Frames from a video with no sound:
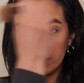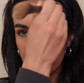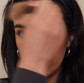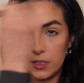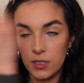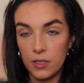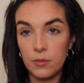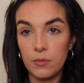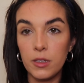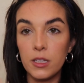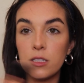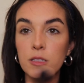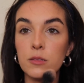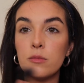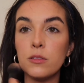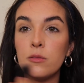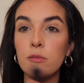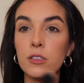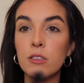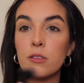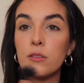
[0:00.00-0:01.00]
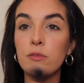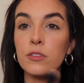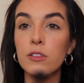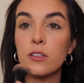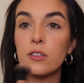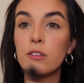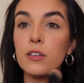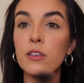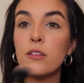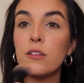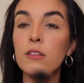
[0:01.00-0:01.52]
So it makes me feel
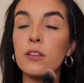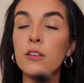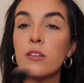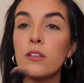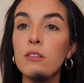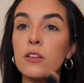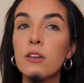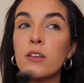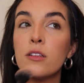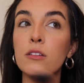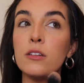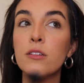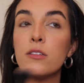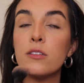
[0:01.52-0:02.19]
like I look a little